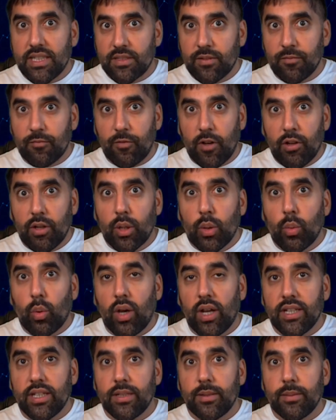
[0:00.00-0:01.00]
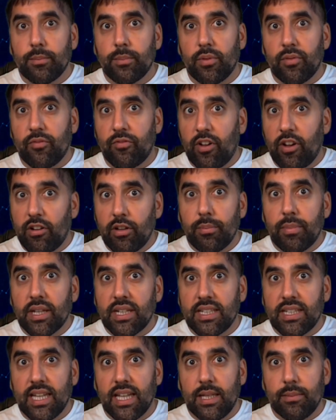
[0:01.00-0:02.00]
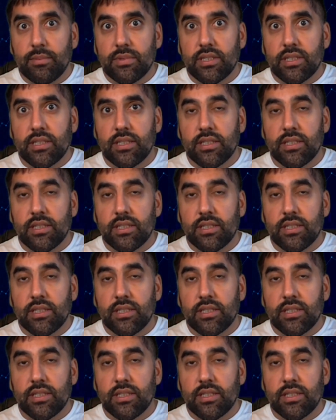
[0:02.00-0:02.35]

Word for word: some very quiet but very big names,